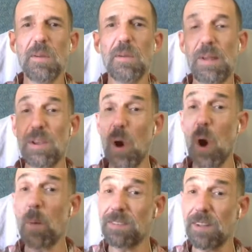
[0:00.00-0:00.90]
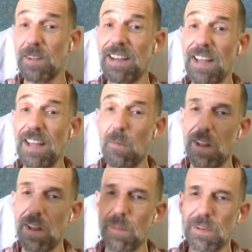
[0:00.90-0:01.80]
But you hope if there is that one
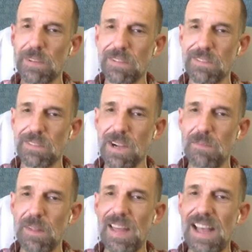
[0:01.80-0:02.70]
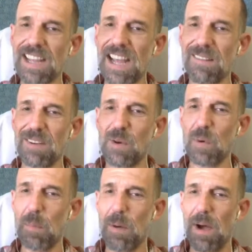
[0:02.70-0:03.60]
other person in the room. Now that's a kind of a
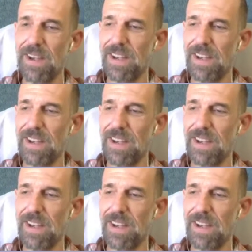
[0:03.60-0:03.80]
cool bonding